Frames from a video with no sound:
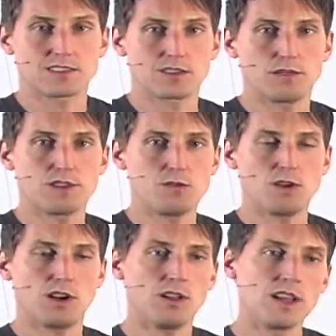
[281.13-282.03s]
So if you
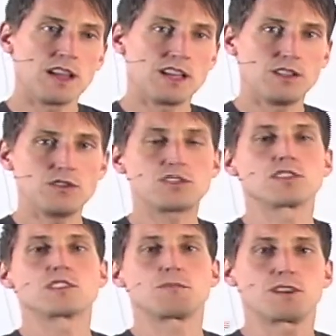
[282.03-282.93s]
will, user
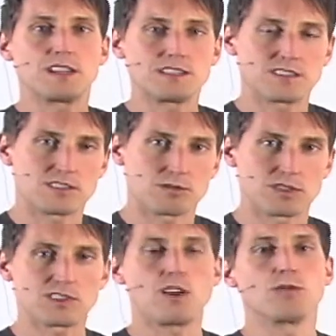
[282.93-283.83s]
experience is the
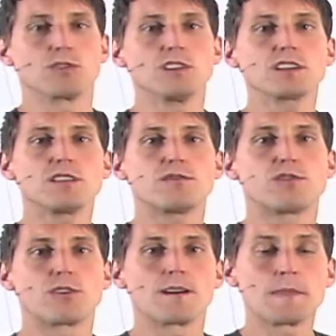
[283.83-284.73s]
result we're looking
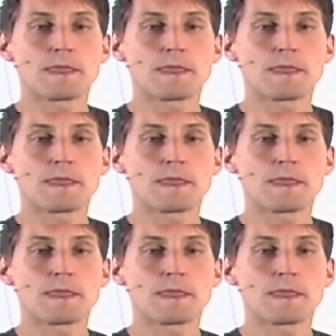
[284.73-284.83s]
for,